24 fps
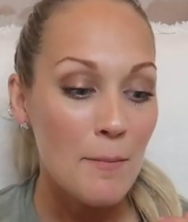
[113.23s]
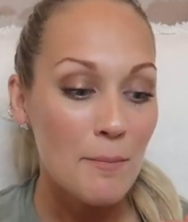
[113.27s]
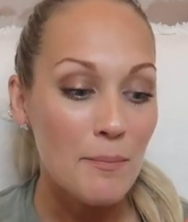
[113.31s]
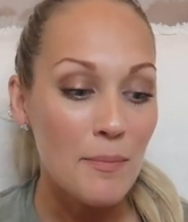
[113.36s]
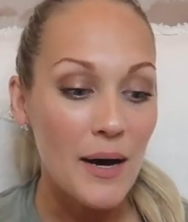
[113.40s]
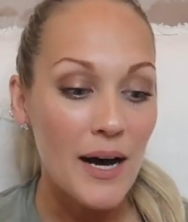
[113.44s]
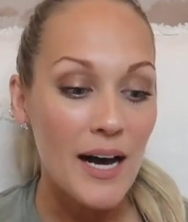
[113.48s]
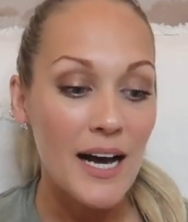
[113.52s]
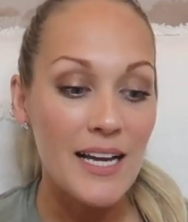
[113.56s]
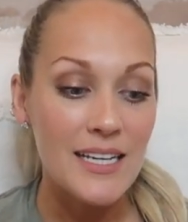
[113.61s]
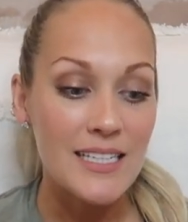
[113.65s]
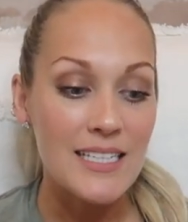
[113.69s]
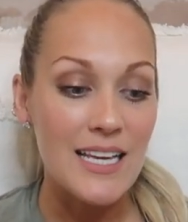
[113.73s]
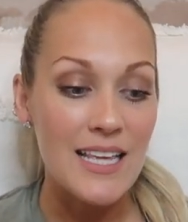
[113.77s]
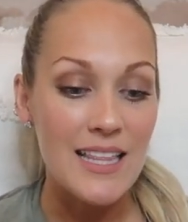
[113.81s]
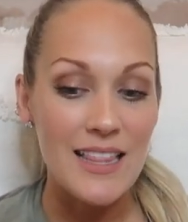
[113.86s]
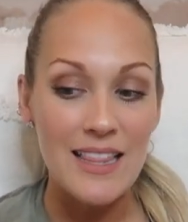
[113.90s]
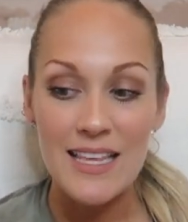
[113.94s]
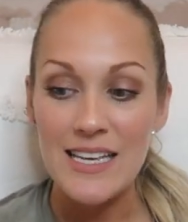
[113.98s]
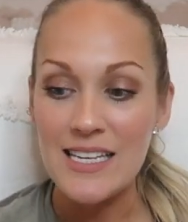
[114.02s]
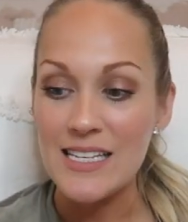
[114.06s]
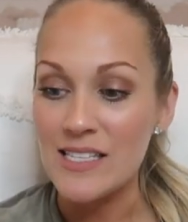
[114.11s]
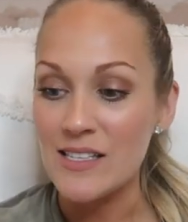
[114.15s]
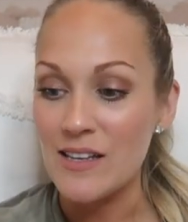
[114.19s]
but
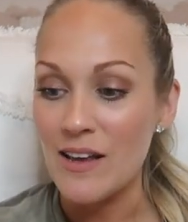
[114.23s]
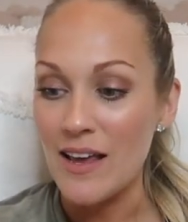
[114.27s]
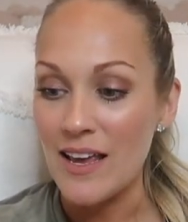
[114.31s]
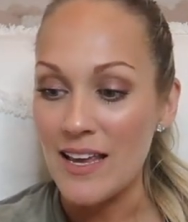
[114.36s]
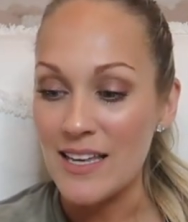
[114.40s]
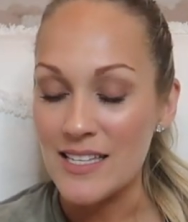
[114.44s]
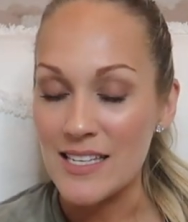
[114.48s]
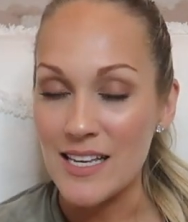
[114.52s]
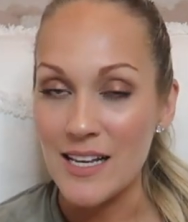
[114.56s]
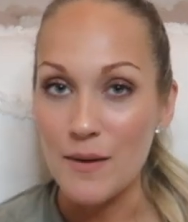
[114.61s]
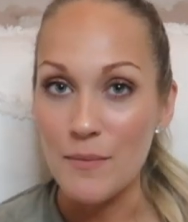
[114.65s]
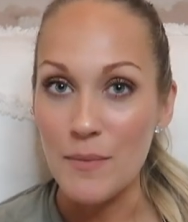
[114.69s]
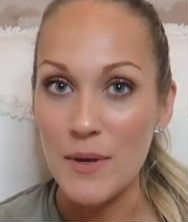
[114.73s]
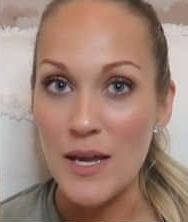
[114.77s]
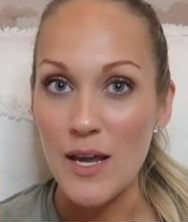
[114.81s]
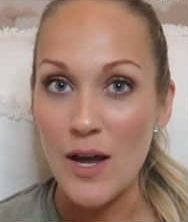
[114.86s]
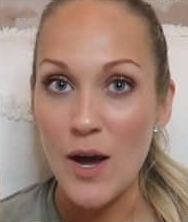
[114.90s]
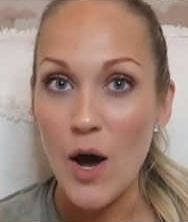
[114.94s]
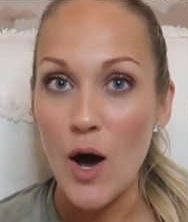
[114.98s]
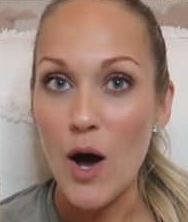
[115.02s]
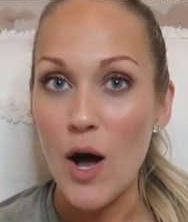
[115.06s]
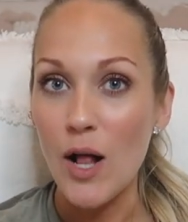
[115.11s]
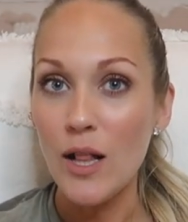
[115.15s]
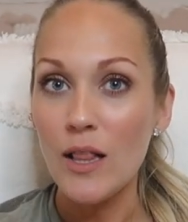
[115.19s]
this is gonna
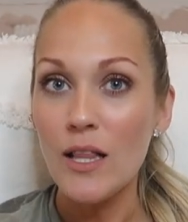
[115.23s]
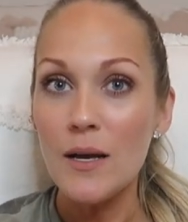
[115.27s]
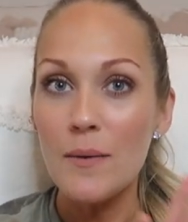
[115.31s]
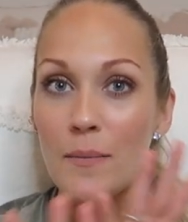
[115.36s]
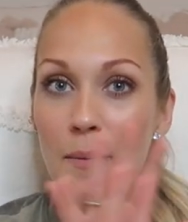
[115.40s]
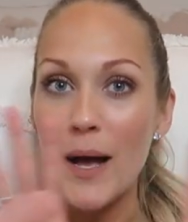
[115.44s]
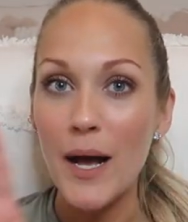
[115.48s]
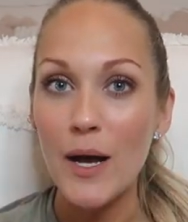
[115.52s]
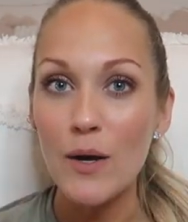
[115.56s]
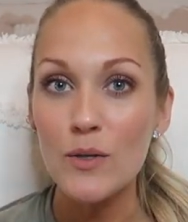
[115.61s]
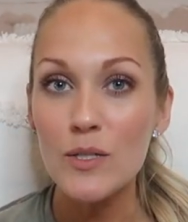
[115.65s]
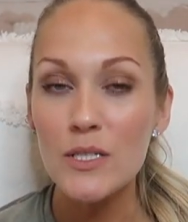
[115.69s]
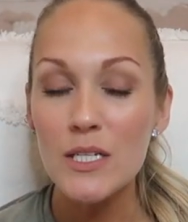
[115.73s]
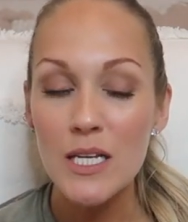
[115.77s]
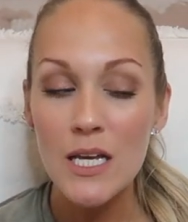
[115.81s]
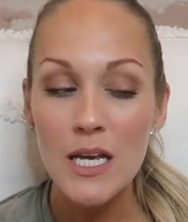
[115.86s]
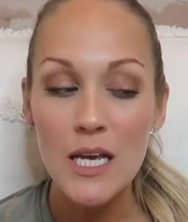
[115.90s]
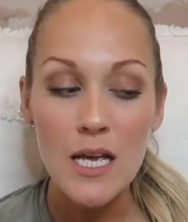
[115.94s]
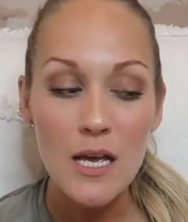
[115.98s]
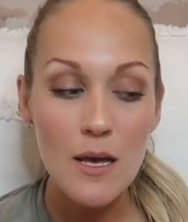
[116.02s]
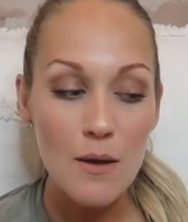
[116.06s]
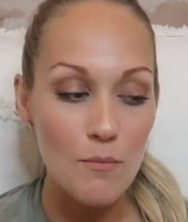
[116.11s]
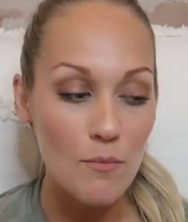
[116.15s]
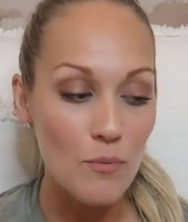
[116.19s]
be all about
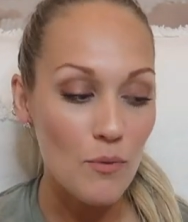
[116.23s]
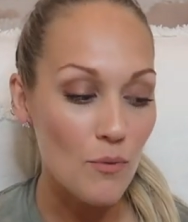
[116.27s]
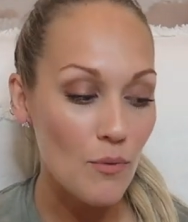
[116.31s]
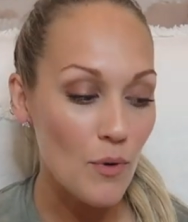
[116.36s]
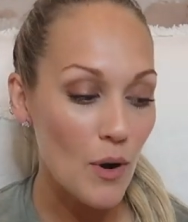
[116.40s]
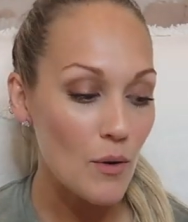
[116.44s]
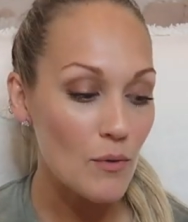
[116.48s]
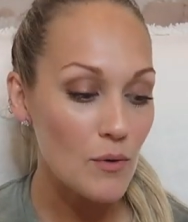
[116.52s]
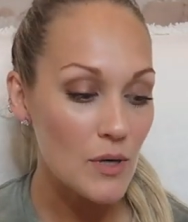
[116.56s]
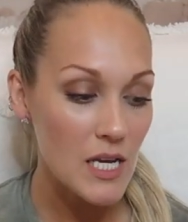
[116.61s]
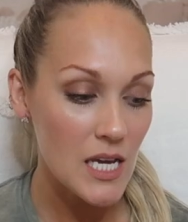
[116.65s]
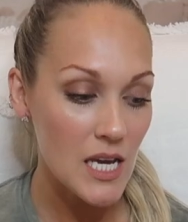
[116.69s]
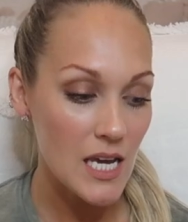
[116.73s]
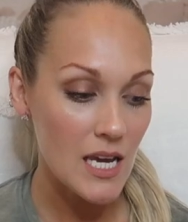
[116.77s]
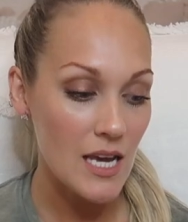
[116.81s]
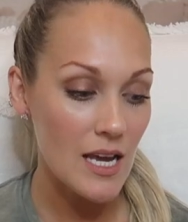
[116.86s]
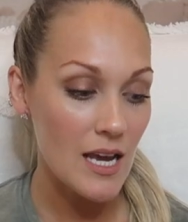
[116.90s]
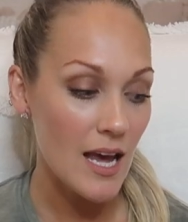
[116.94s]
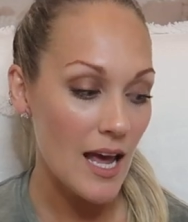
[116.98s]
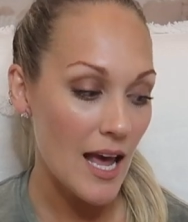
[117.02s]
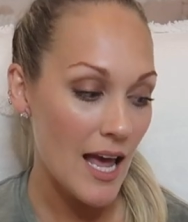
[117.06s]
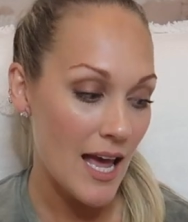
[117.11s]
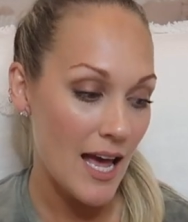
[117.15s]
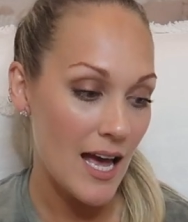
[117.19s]

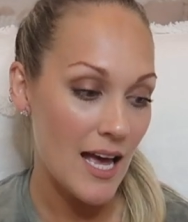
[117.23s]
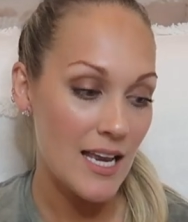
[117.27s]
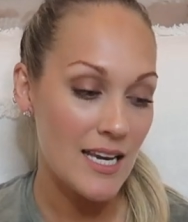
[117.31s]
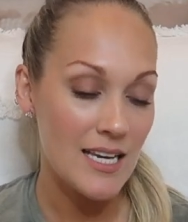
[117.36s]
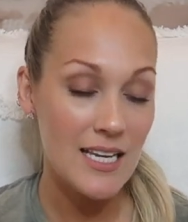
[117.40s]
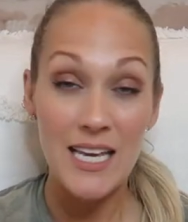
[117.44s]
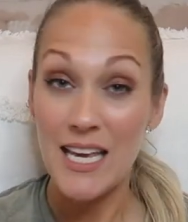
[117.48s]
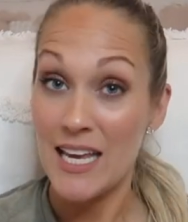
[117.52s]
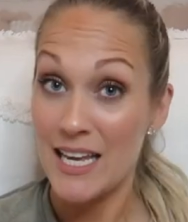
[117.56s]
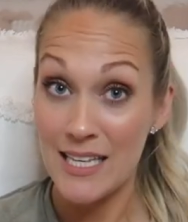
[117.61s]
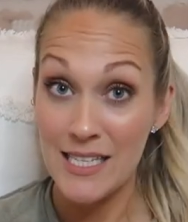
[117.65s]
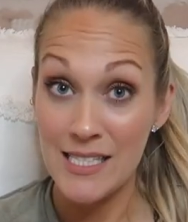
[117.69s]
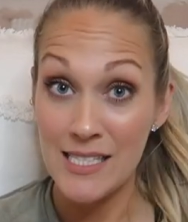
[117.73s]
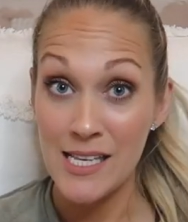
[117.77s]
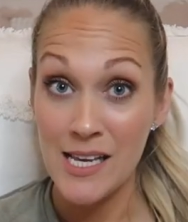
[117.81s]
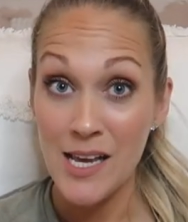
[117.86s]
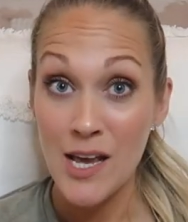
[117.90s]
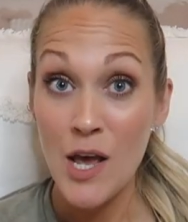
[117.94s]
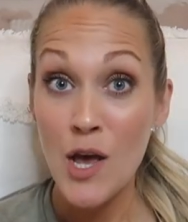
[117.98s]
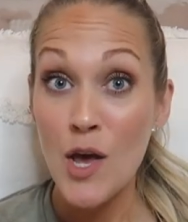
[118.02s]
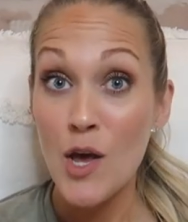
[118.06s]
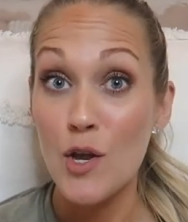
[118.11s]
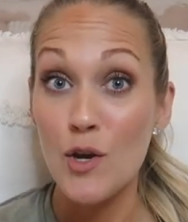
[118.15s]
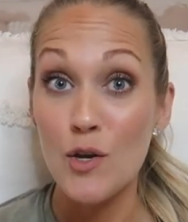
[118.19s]
Brody and his
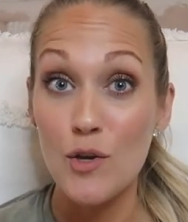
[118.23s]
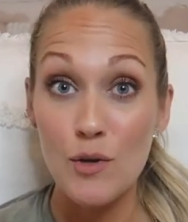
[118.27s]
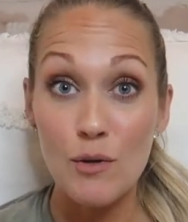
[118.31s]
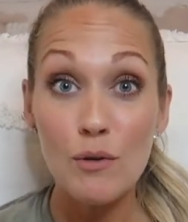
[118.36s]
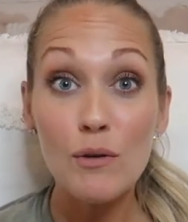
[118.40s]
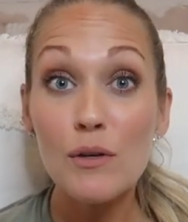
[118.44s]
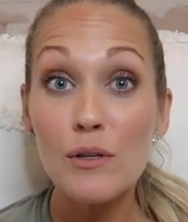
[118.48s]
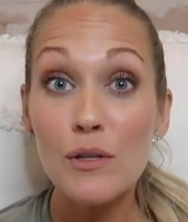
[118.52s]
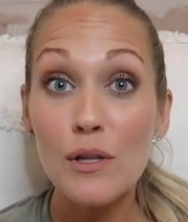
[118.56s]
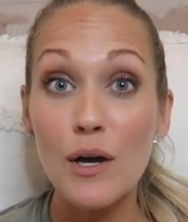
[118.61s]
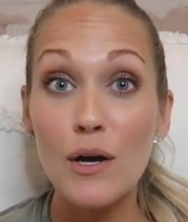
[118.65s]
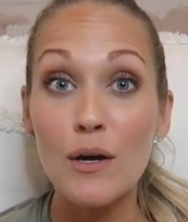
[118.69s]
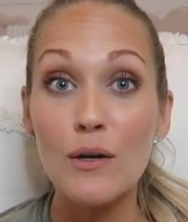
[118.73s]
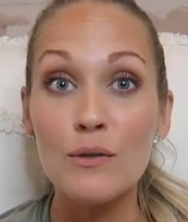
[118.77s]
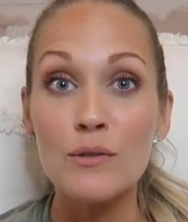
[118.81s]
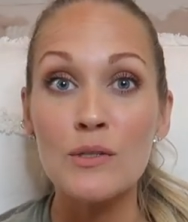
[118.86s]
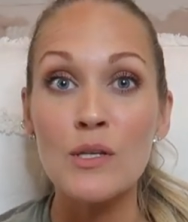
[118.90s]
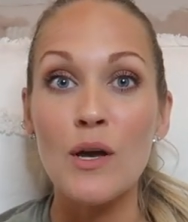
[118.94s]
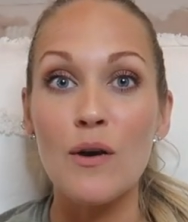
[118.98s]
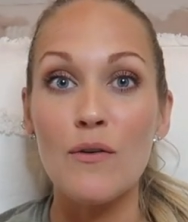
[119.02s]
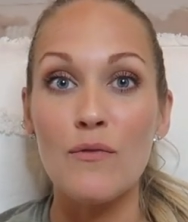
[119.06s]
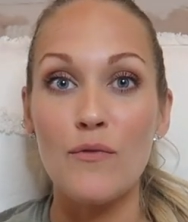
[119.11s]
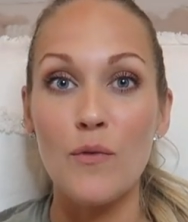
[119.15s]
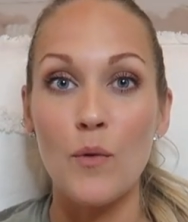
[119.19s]
new
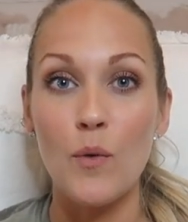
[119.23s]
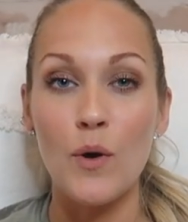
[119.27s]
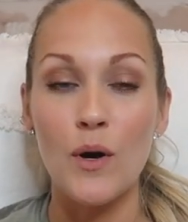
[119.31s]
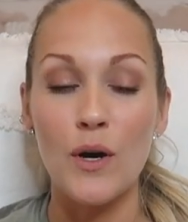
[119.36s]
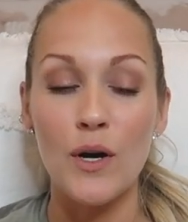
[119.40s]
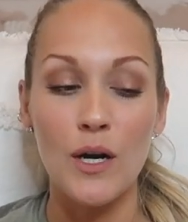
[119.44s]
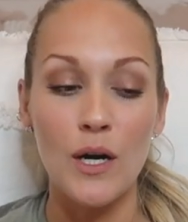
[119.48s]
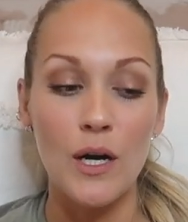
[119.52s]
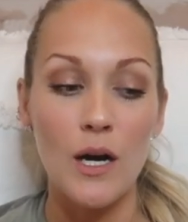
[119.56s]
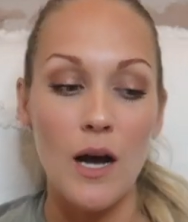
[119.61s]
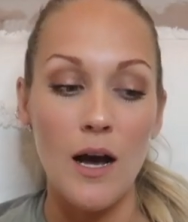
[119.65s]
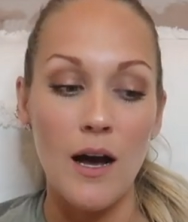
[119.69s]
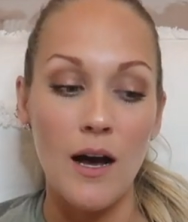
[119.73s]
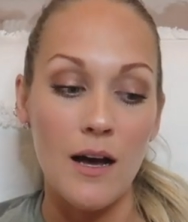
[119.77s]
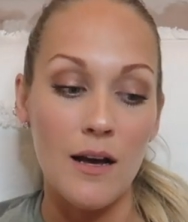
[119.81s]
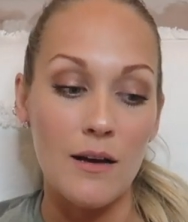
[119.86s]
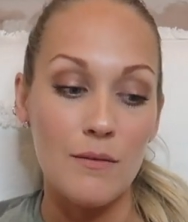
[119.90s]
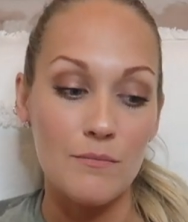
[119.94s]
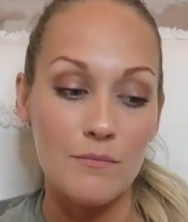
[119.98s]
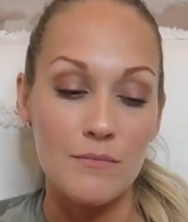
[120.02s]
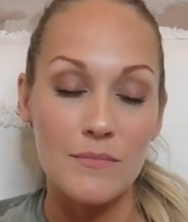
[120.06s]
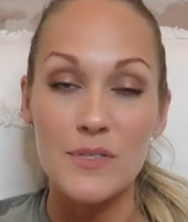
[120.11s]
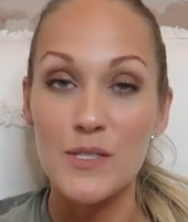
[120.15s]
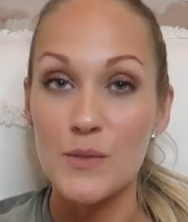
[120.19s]
clothes for
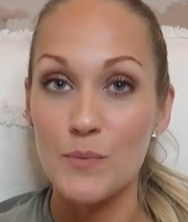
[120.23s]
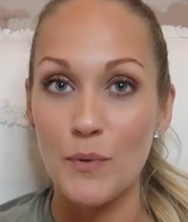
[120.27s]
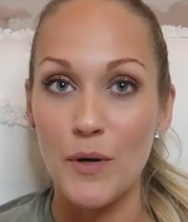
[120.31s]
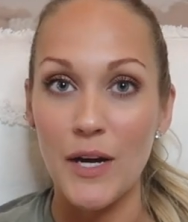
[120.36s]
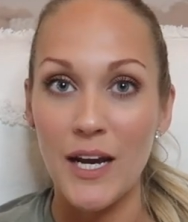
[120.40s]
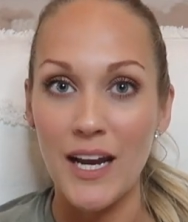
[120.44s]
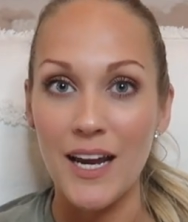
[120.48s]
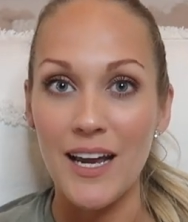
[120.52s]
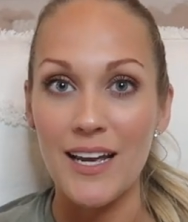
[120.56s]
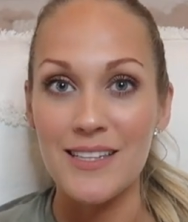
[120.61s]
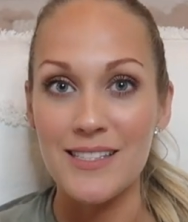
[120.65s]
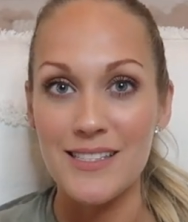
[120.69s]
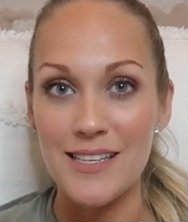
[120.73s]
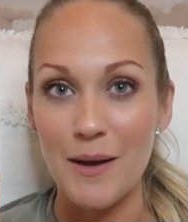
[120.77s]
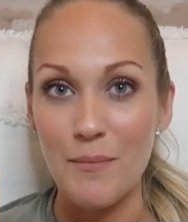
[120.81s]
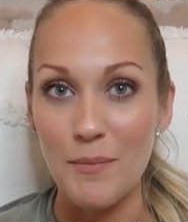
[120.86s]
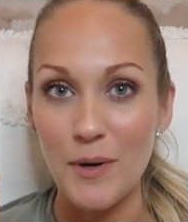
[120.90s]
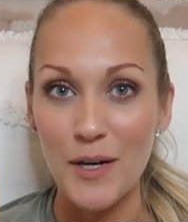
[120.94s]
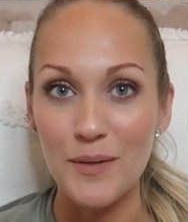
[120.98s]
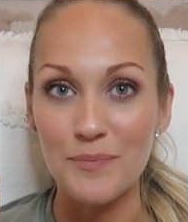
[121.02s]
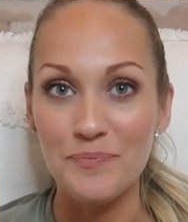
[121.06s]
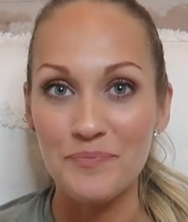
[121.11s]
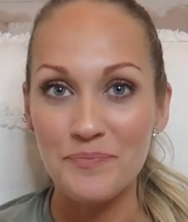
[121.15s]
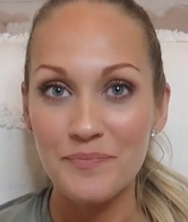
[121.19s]
um, spring and
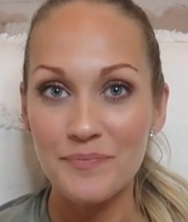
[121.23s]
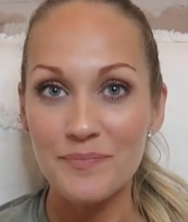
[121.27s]
summer.